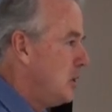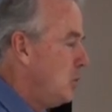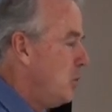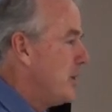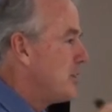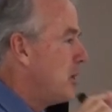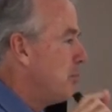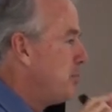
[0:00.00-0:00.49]

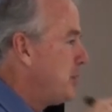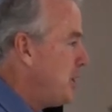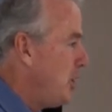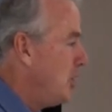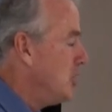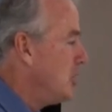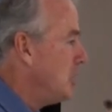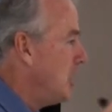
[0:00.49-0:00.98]
with
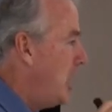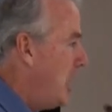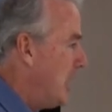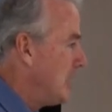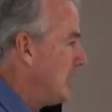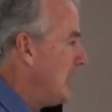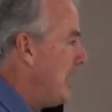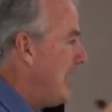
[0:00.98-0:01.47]
pure
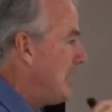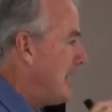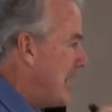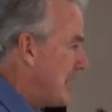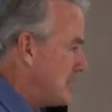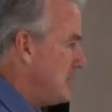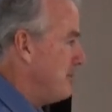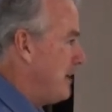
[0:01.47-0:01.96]
online
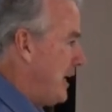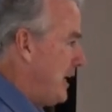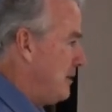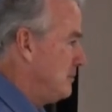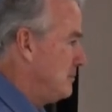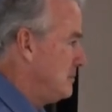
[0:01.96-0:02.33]
activity.